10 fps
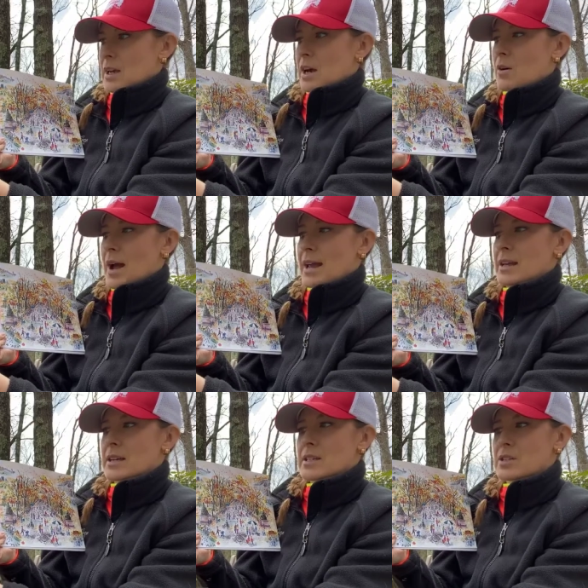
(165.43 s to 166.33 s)
Okay,
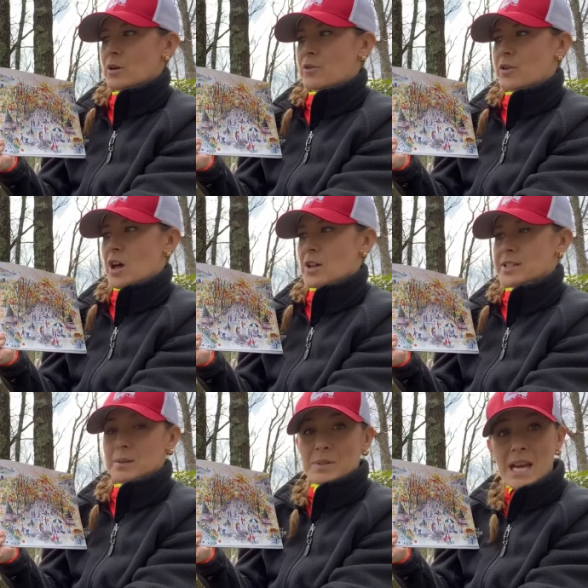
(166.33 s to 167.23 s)
so fall,
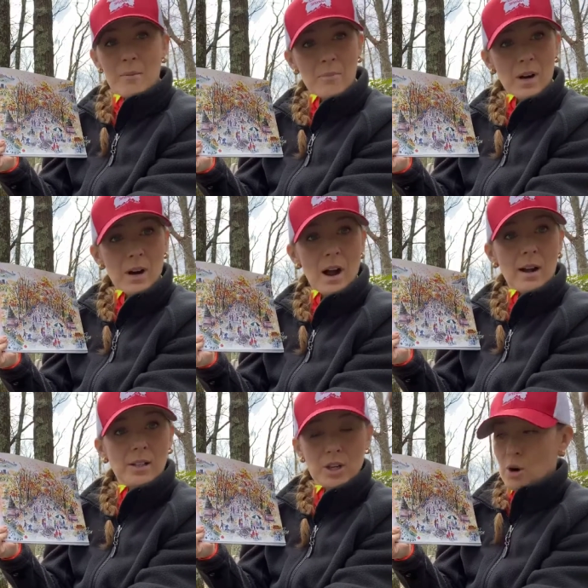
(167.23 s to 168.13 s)
September,
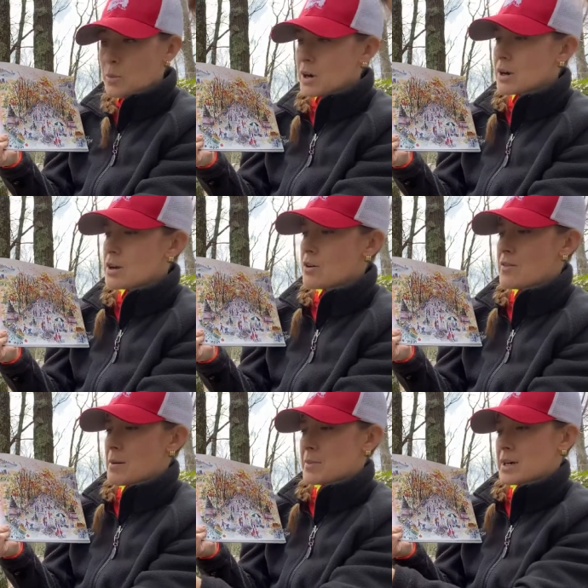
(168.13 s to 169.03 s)
October,
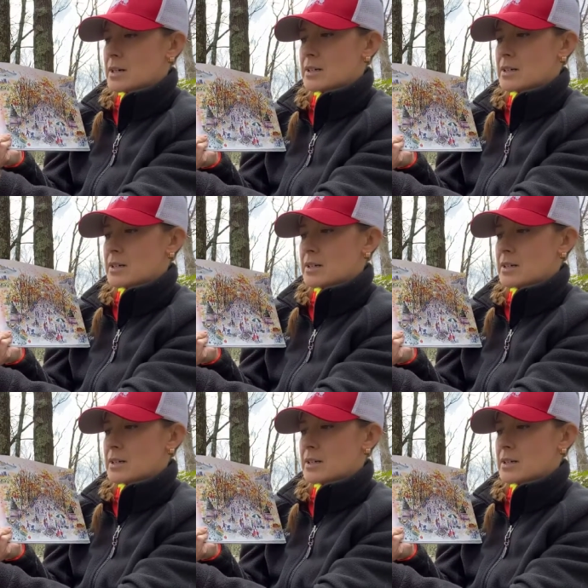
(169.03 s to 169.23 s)
November.